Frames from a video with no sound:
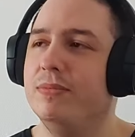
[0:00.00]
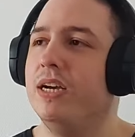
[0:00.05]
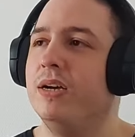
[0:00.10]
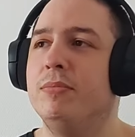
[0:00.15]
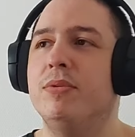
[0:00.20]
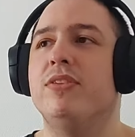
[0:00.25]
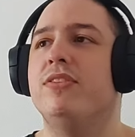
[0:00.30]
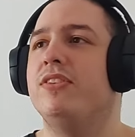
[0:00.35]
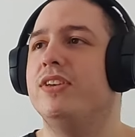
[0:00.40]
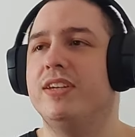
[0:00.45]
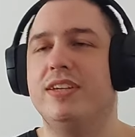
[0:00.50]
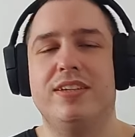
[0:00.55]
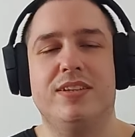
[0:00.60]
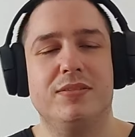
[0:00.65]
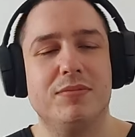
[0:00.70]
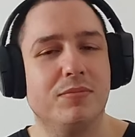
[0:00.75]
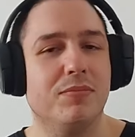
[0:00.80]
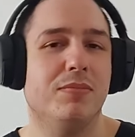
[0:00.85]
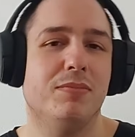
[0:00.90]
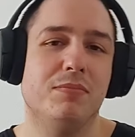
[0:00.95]
I'm not saying,
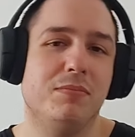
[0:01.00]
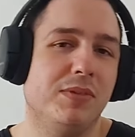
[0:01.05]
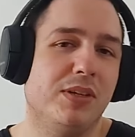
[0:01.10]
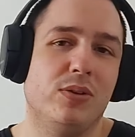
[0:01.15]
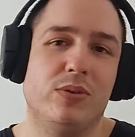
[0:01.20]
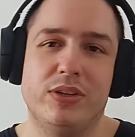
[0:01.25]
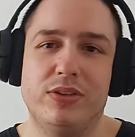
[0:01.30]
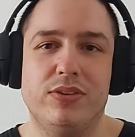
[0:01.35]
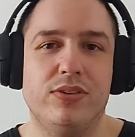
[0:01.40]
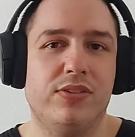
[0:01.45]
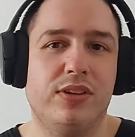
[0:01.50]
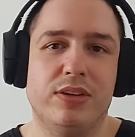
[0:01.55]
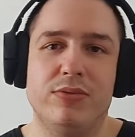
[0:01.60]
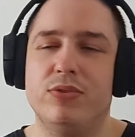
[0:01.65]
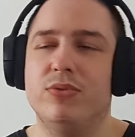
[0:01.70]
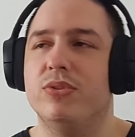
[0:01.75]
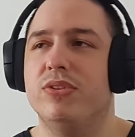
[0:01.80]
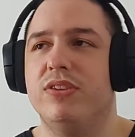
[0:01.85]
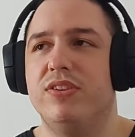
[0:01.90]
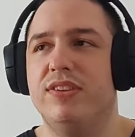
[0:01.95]
you know, it doesn't have a
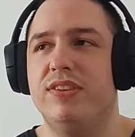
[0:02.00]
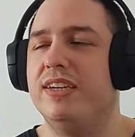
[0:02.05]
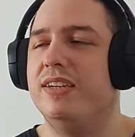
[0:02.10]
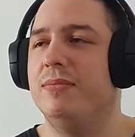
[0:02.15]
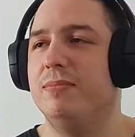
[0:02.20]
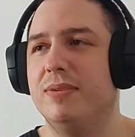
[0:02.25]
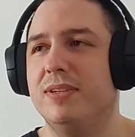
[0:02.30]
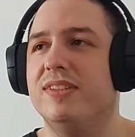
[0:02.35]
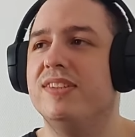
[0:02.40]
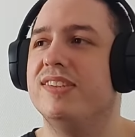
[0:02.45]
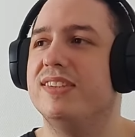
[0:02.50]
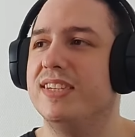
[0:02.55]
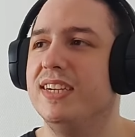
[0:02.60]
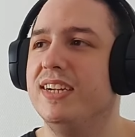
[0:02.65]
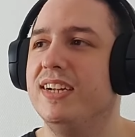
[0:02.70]
cool design, but